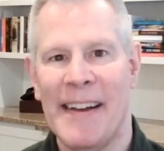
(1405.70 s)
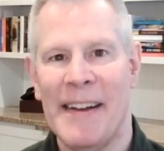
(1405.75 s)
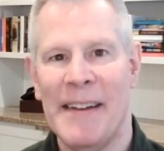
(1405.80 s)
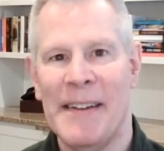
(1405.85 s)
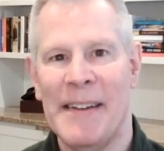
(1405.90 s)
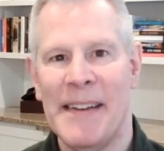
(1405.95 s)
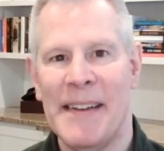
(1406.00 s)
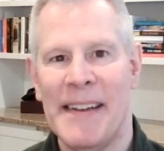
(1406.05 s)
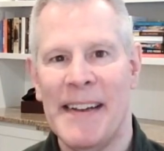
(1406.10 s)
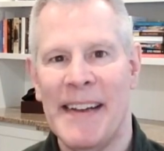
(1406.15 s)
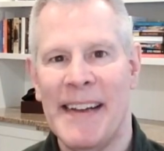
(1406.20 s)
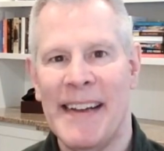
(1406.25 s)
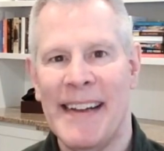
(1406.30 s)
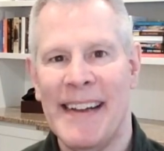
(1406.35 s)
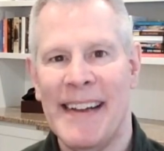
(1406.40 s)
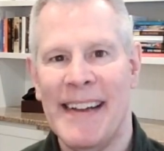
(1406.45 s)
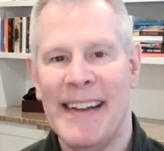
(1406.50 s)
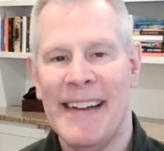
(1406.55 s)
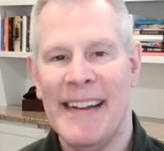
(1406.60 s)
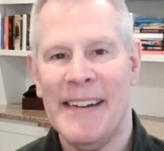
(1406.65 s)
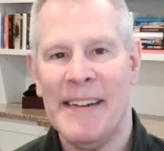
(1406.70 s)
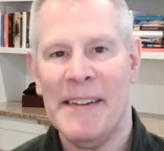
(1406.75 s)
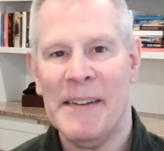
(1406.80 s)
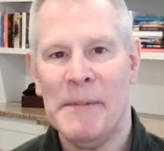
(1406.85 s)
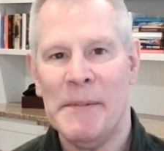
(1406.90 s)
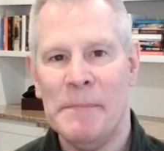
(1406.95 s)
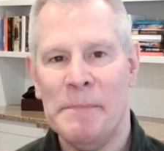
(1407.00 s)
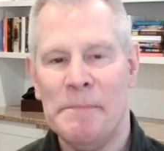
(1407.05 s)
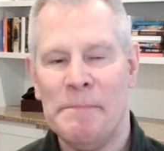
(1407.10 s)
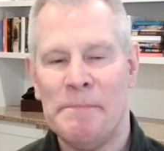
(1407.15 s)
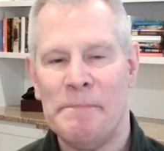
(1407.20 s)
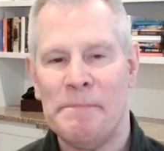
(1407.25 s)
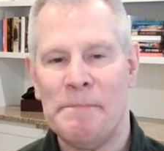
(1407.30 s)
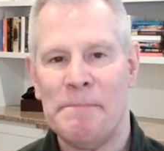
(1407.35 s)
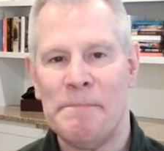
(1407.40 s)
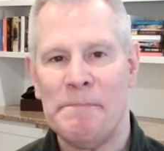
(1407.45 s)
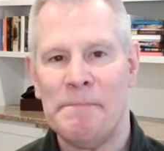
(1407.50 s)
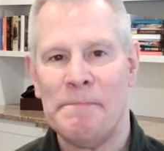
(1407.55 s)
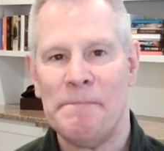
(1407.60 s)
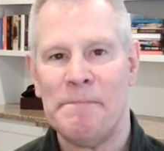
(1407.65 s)

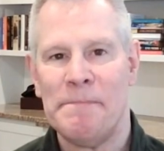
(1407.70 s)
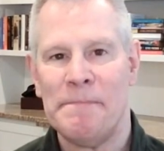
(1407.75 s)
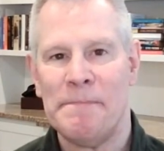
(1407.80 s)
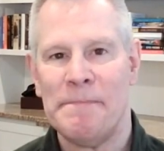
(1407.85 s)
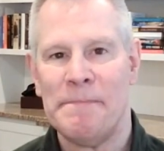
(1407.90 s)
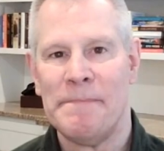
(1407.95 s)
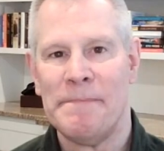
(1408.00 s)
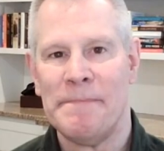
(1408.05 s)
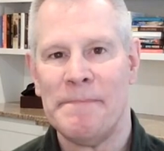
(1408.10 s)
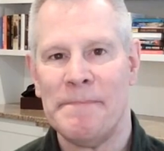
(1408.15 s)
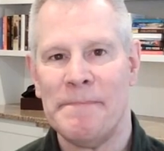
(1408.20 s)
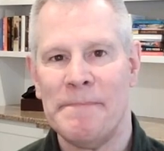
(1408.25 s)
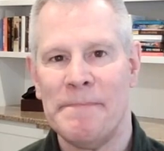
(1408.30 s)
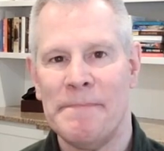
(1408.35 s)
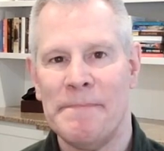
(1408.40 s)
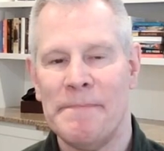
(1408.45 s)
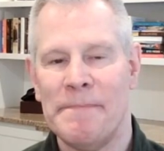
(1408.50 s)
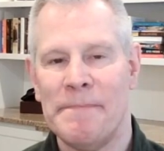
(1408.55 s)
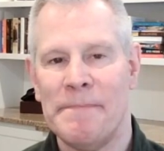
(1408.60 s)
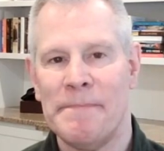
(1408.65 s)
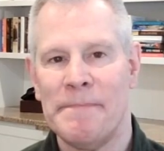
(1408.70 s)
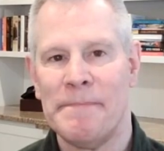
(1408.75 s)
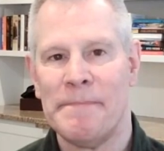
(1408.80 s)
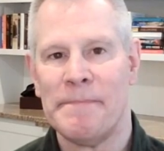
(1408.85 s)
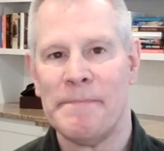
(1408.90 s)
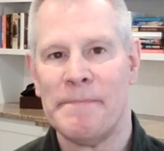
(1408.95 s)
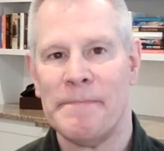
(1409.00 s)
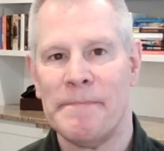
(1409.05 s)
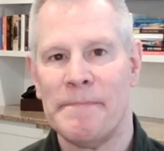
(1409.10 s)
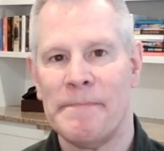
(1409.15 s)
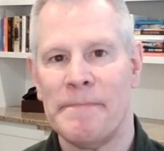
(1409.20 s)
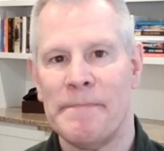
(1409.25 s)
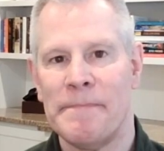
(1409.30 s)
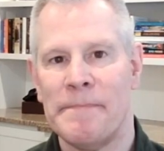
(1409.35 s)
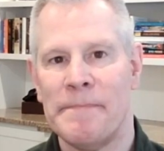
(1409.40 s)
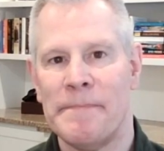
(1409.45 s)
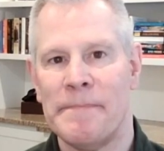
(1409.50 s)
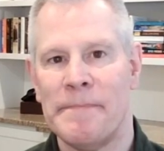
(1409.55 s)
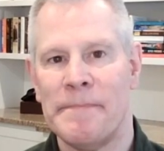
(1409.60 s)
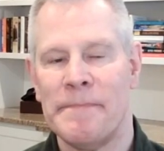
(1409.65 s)

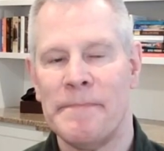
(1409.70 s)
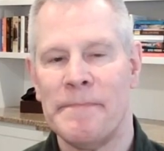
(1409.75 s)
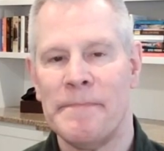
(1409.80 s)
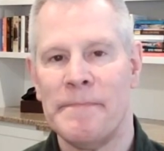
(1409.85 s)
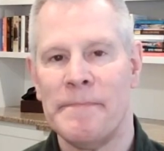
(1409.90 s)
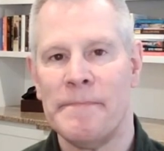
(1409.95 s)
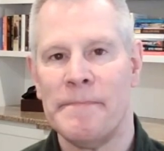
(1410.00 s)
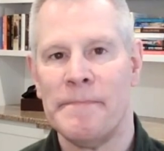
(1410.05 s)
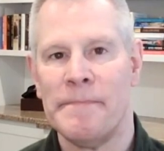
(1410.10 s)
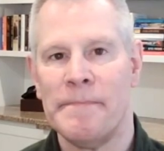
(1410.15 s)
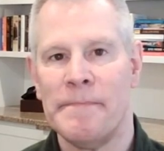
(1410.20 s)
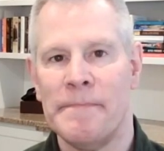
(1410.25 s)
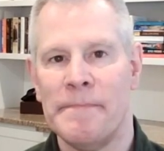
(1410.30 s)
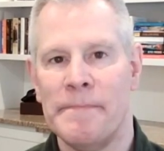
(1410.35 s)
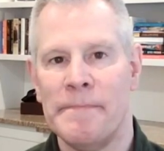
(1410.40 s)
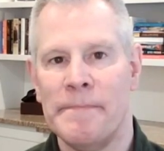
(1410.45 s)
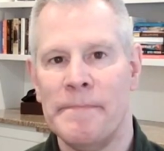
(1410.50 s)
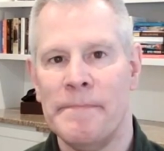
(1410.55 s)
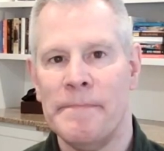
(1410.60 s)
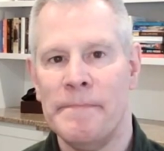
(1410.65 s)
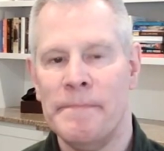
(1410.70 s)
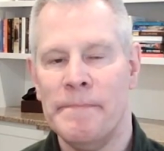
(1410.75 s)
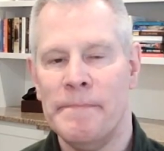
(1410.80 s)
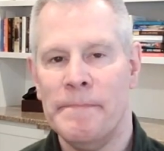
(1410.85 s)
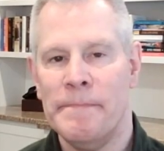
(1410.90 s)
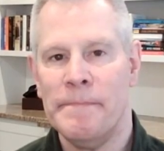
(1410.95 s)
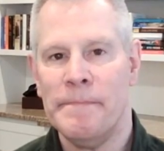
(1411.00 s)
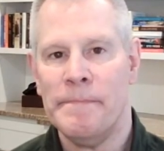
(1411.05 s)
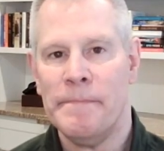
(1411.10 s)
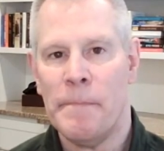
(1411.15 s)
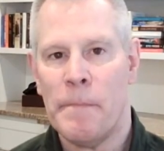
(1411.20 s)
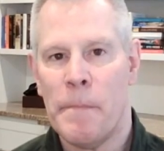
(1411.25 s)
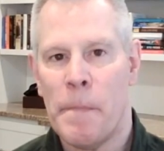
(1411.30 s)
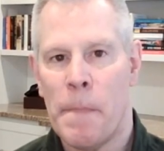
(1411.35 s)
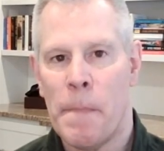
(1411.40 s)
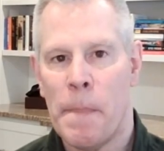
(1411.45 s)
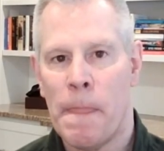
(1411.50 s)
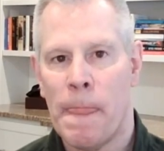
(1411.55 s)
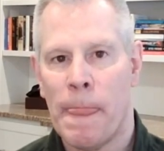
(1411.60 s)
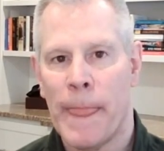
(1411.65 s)

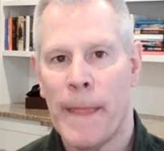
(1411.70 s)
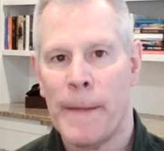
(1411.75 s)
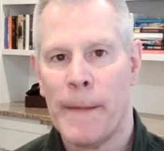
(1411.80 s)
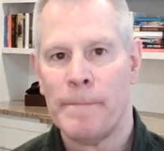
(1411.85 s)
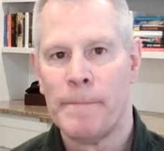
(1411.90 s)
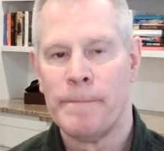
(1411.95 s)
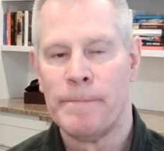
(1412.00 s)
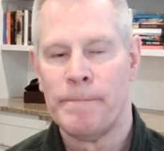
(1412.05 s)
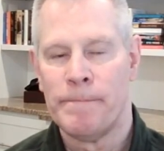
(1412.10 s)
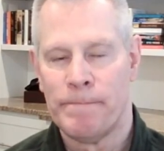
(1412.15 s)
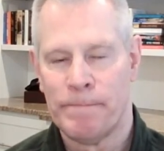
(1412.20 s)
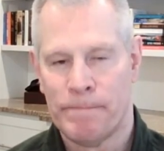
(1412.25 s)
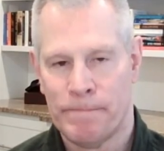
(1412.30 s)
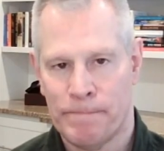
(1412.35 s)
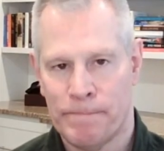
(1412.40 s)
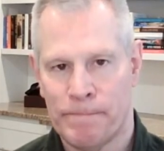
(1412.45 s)
This person isn't speaking.